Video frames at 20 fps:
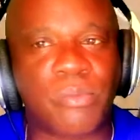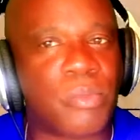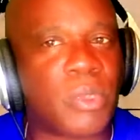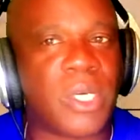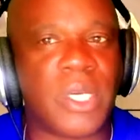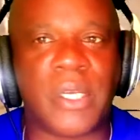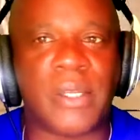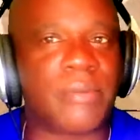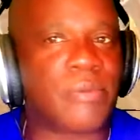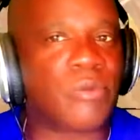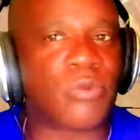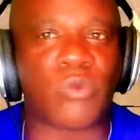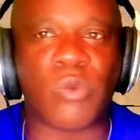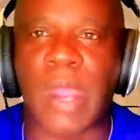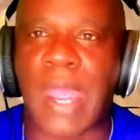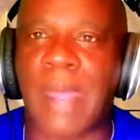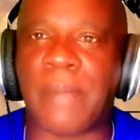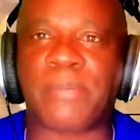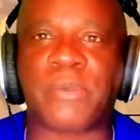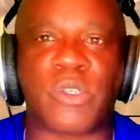but
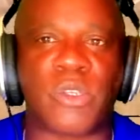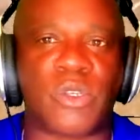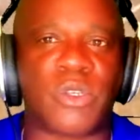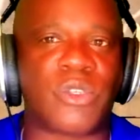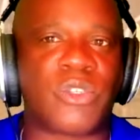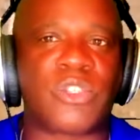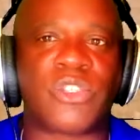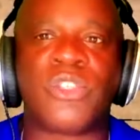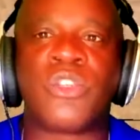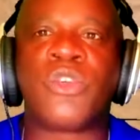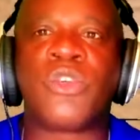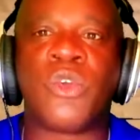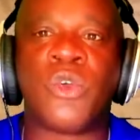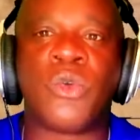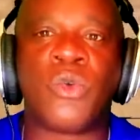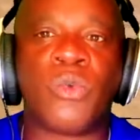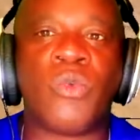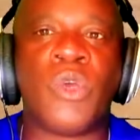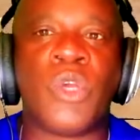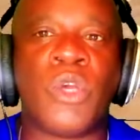Raptors
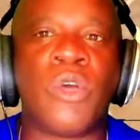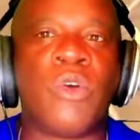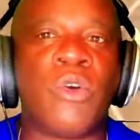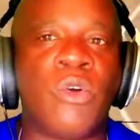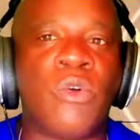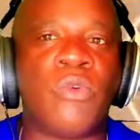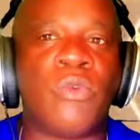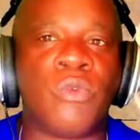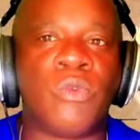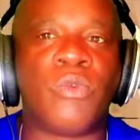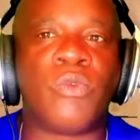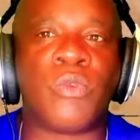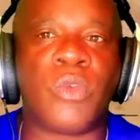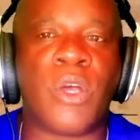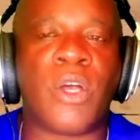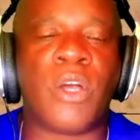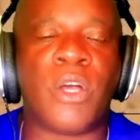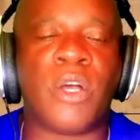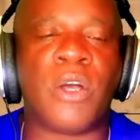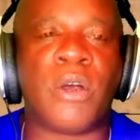will
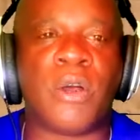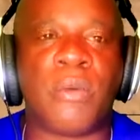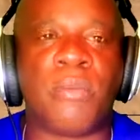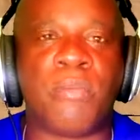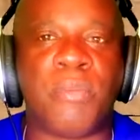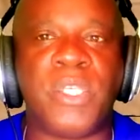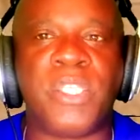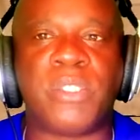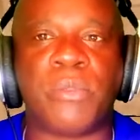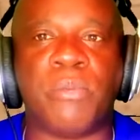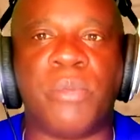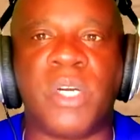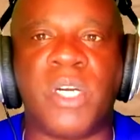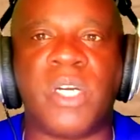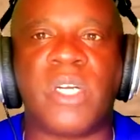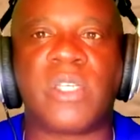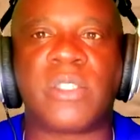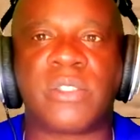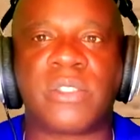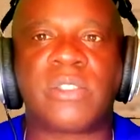beat the
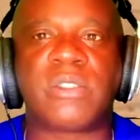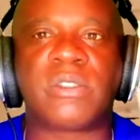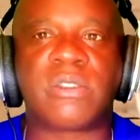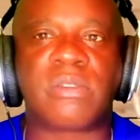Bucks.